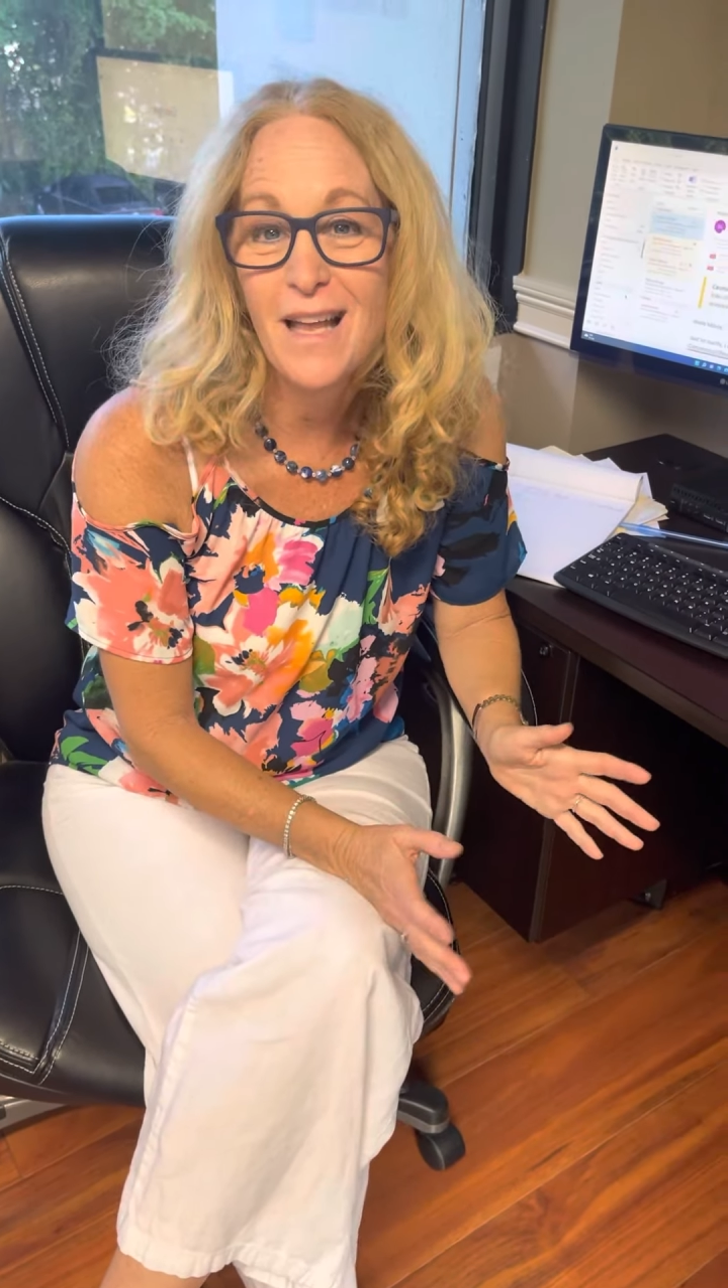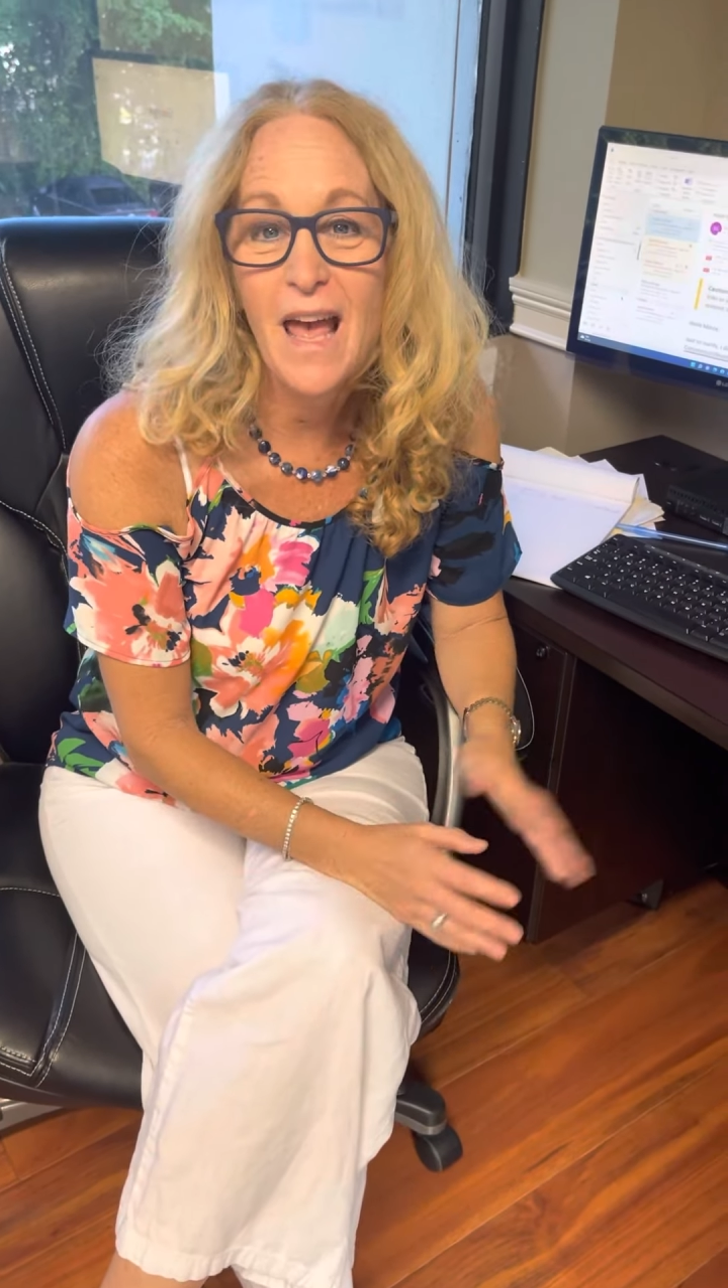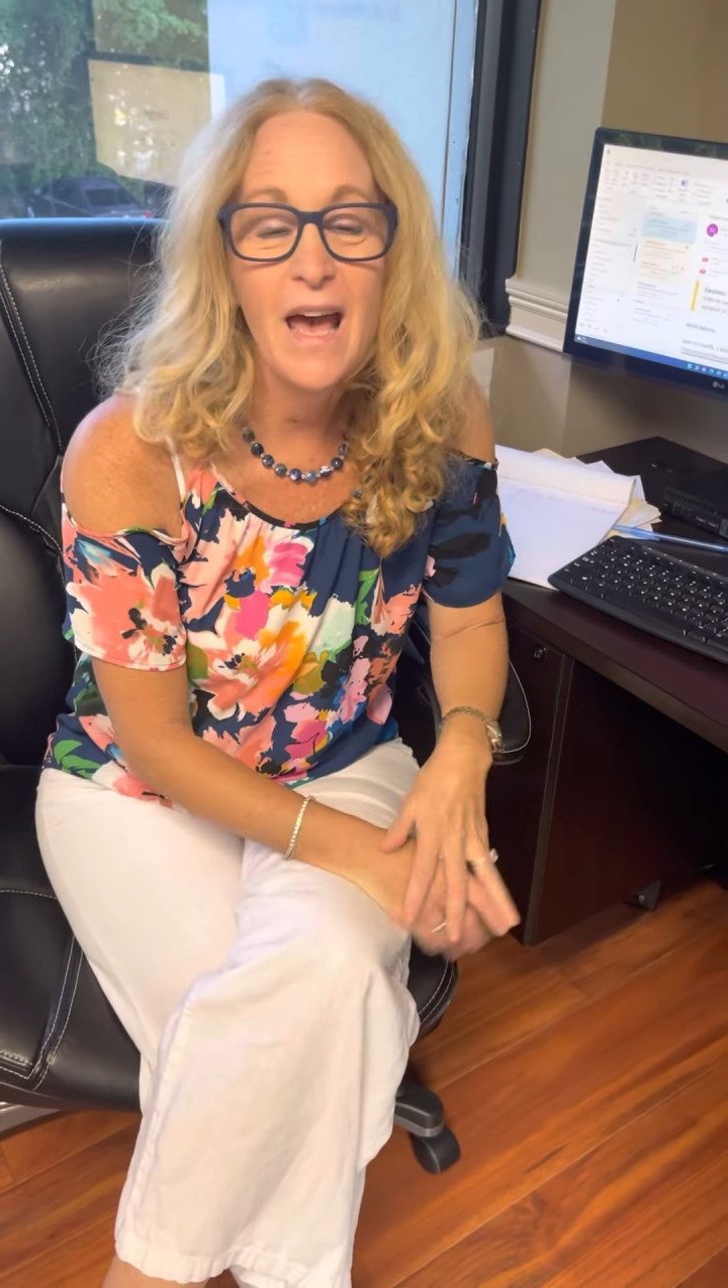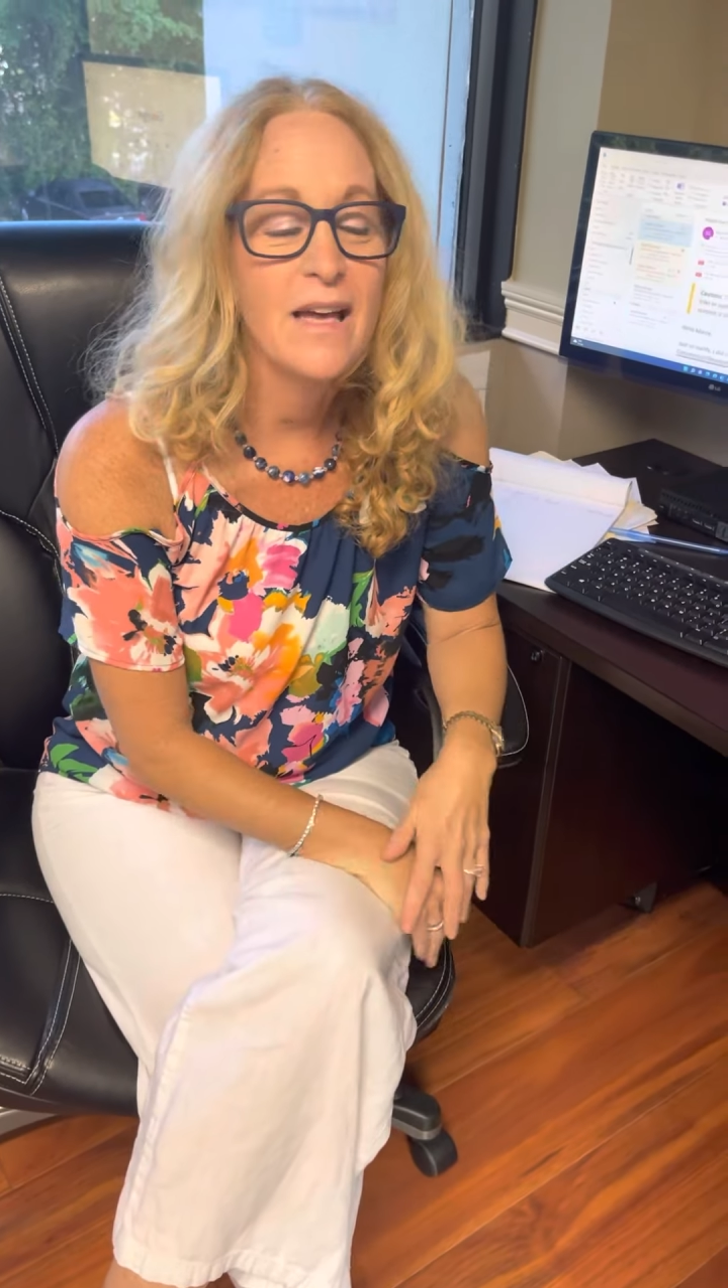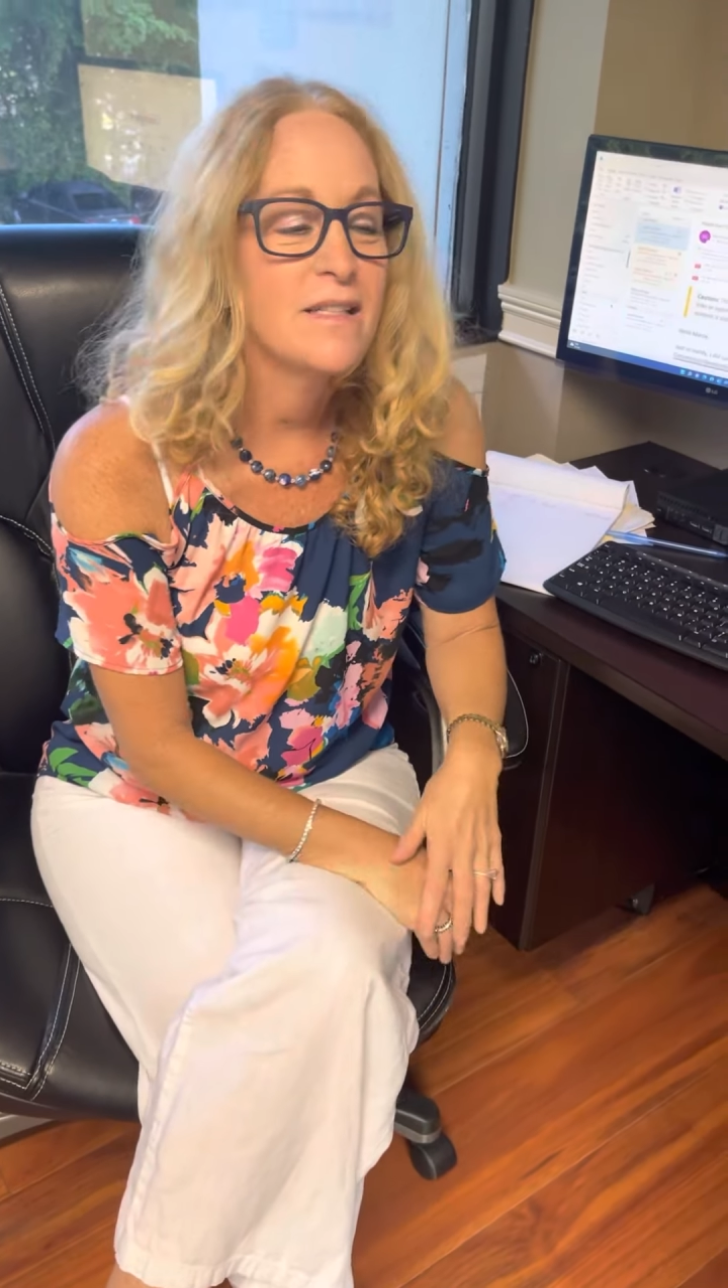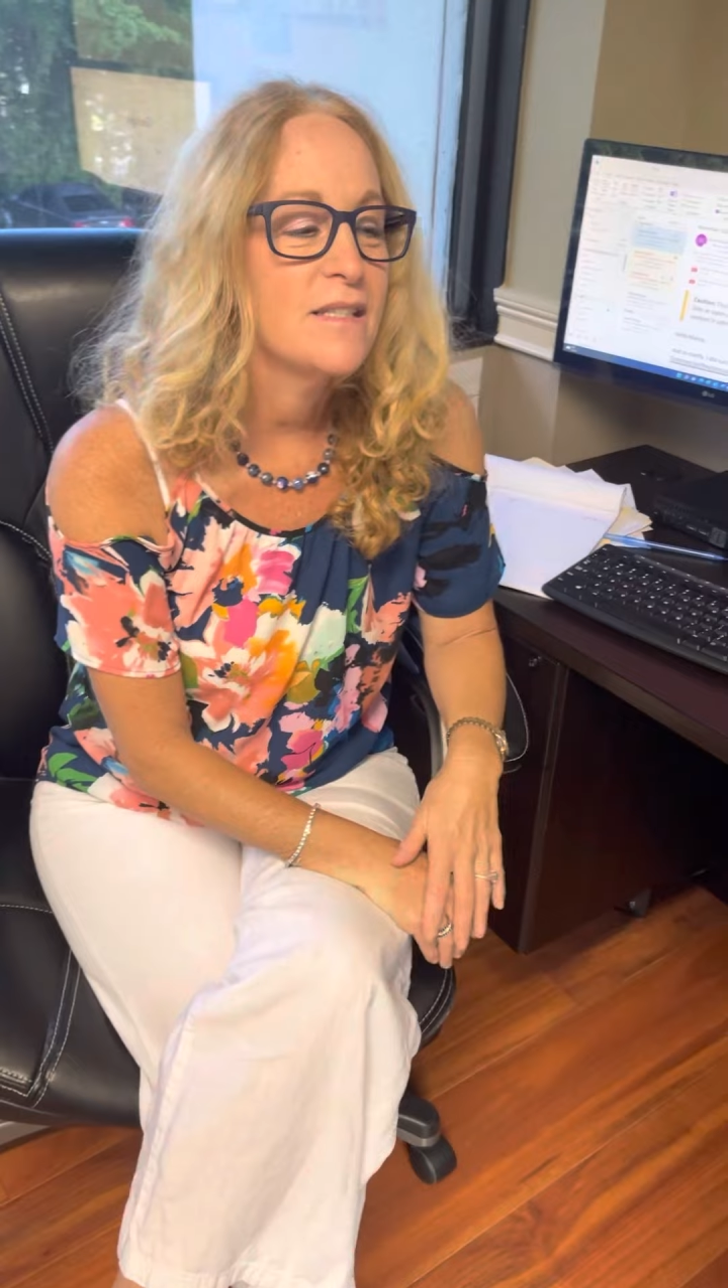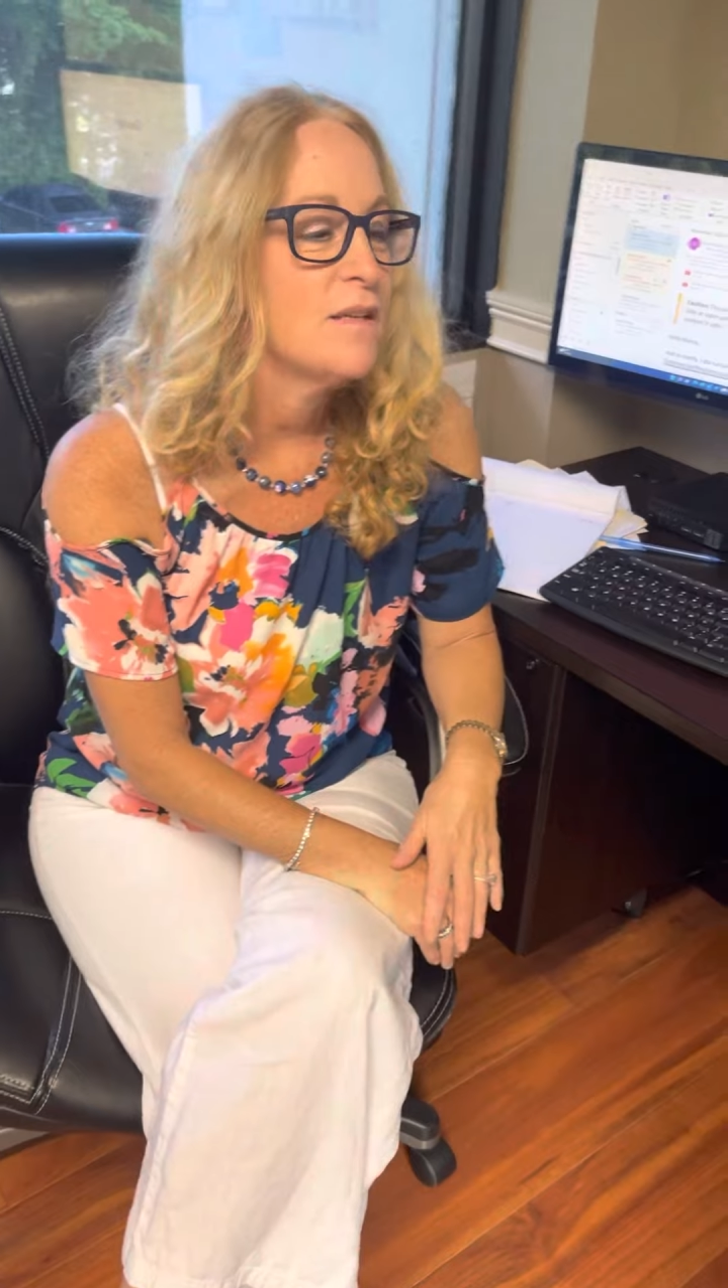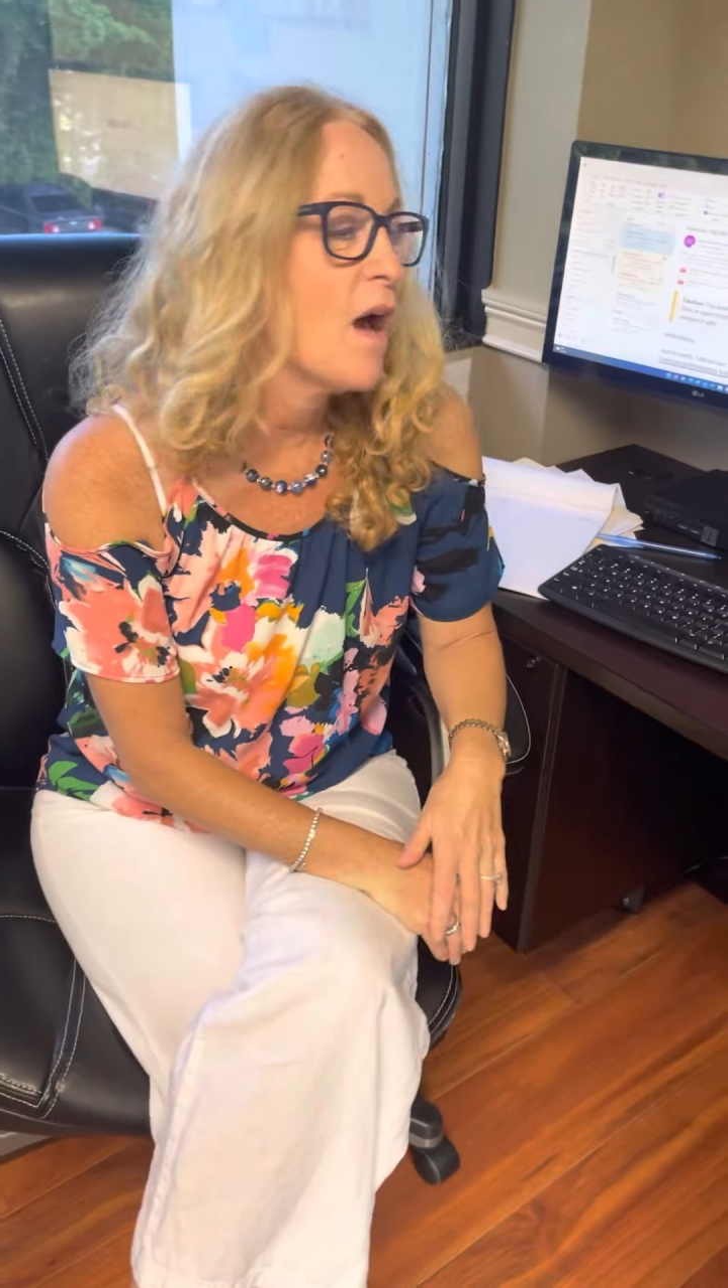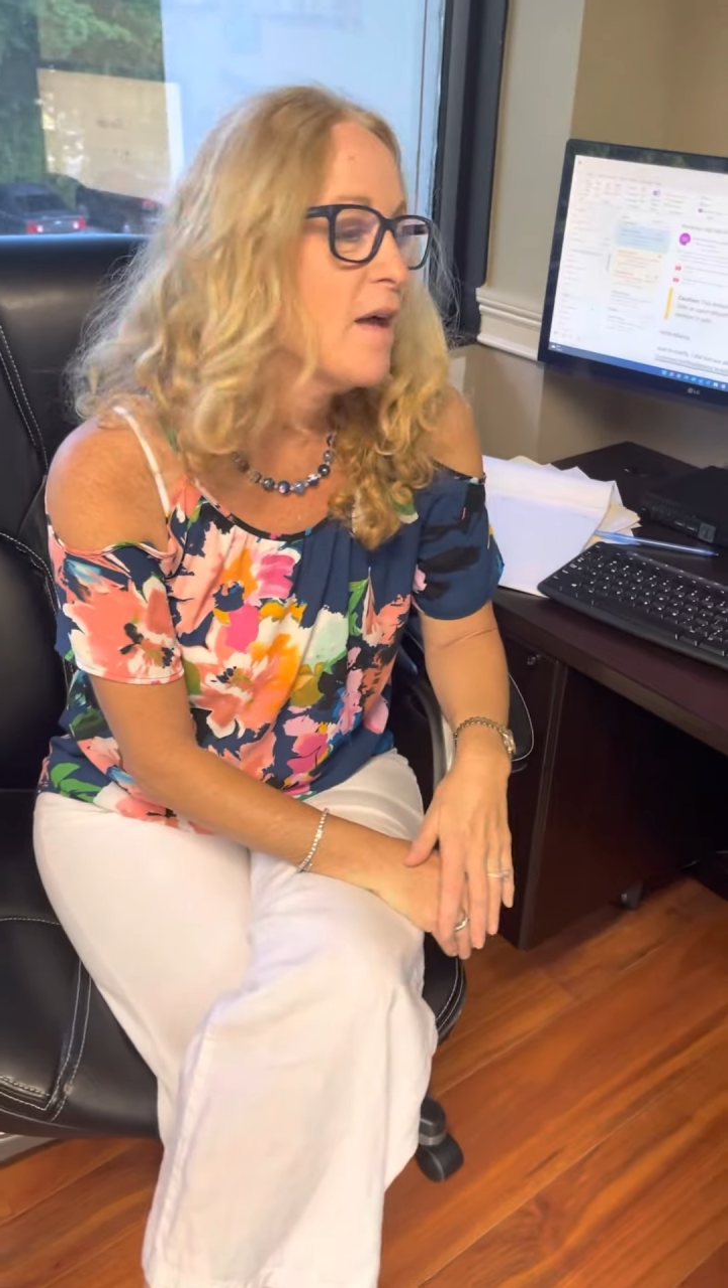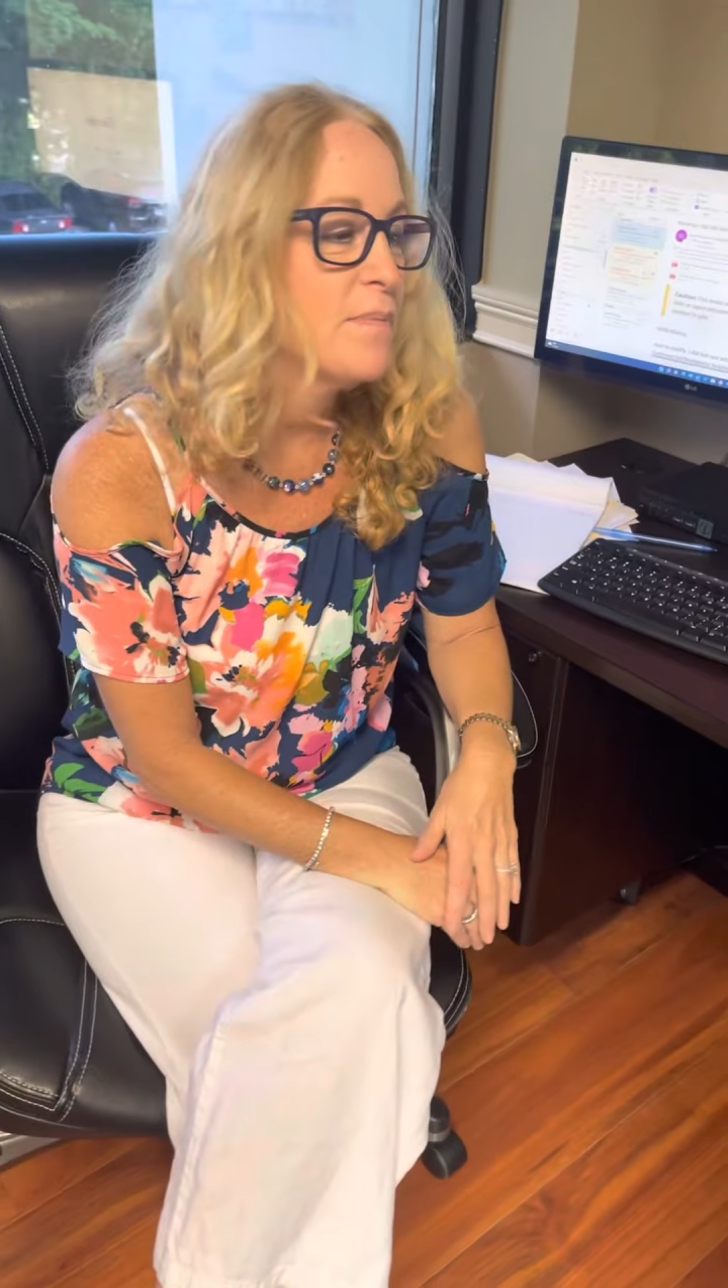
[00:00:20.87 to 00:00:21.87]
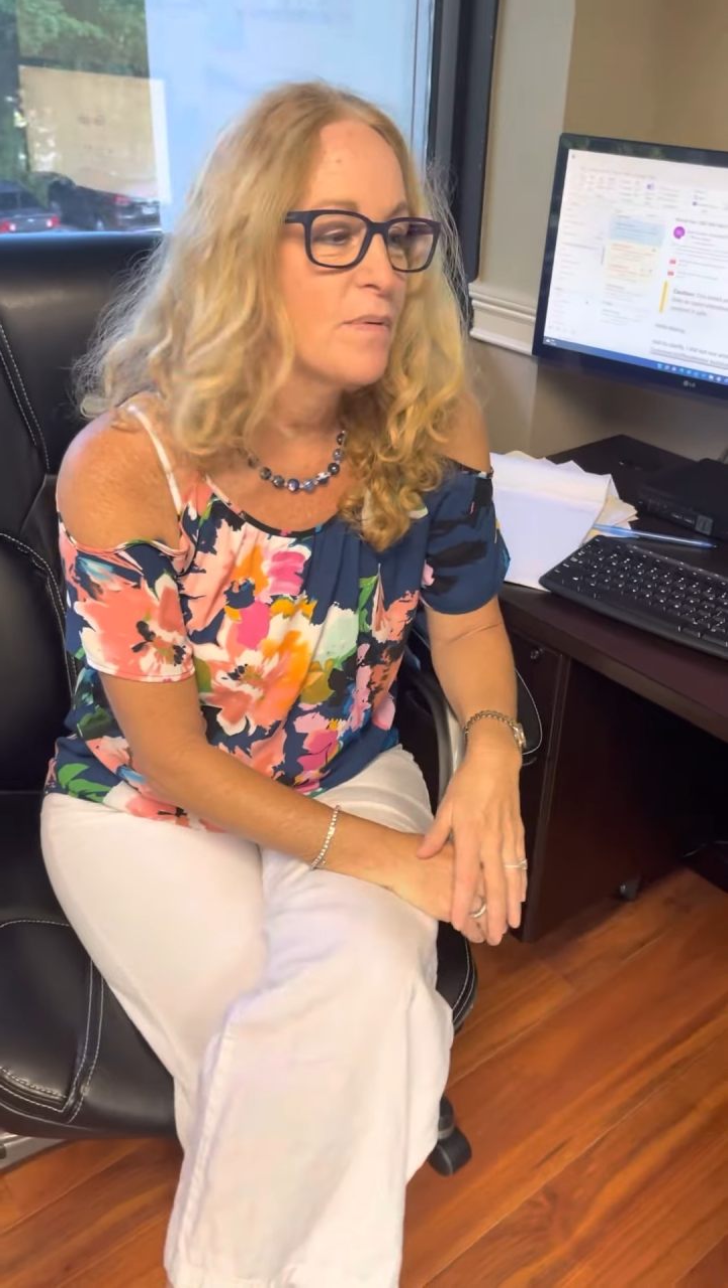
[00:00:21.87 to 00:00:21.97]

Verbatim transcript: And I've